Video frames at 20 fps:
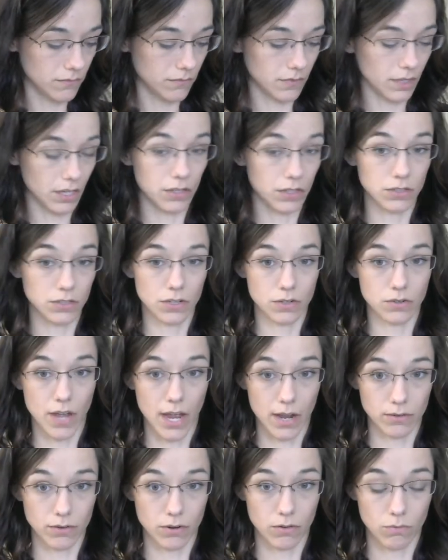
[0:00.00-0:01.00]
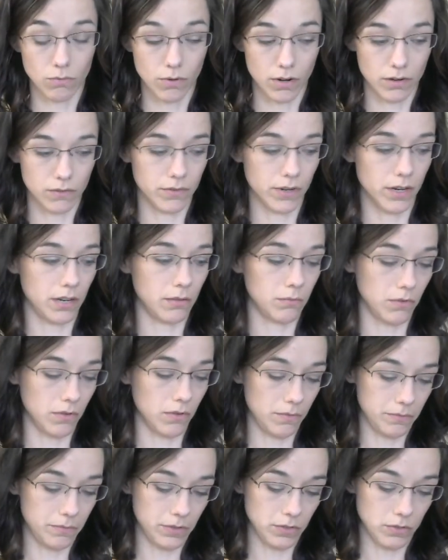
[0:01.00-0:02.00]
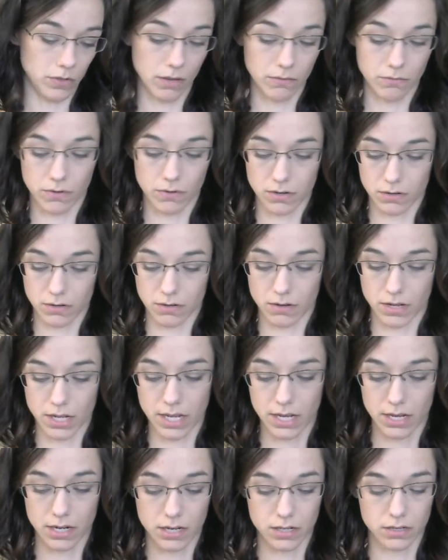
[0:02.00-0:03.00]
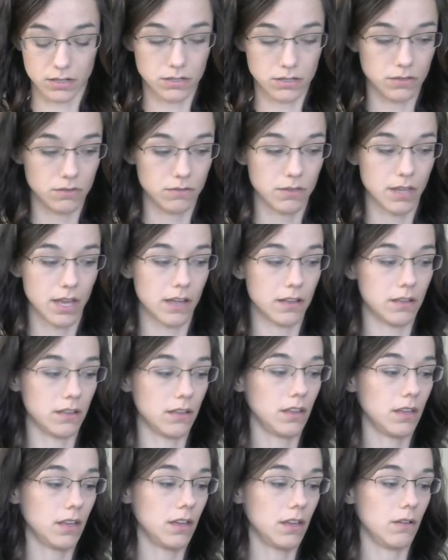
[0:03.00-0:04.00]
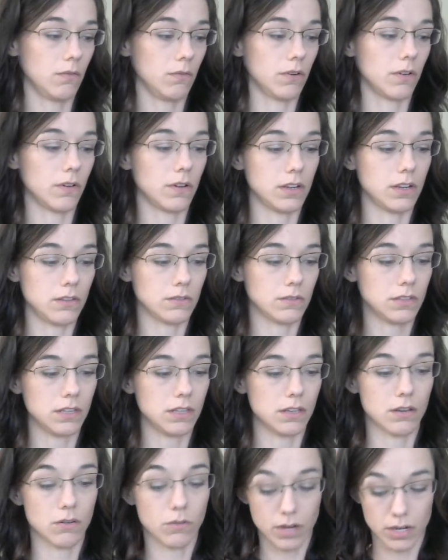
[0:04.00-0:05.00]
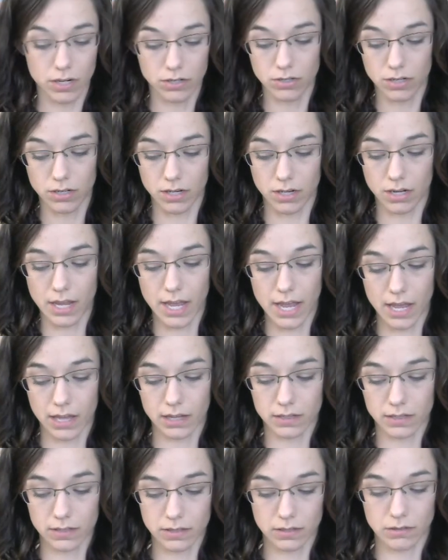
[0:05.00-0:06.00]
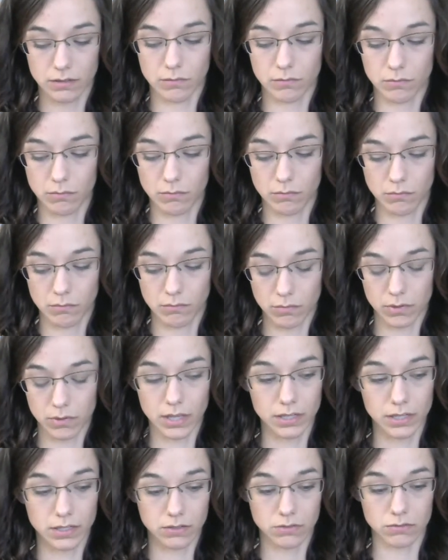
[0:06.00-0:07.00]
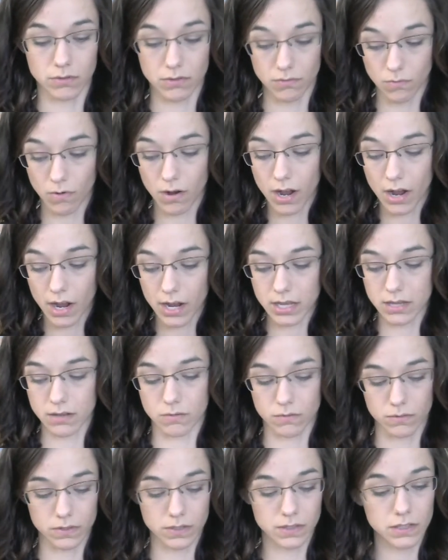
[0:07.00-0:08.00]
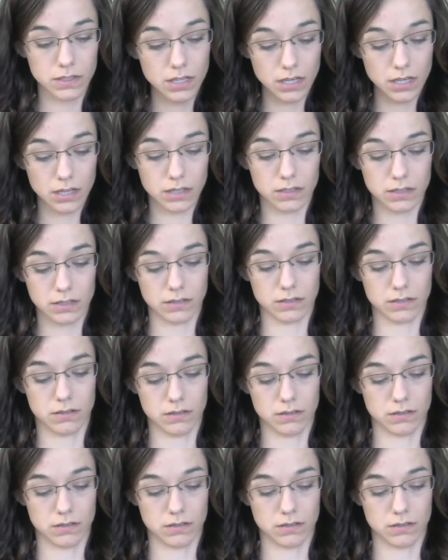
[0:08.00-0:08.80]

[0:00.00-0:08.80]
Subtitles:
because you now know one variable. So I'm going to go ahead and do that. We're going to use the equation x plus 3y equals 6.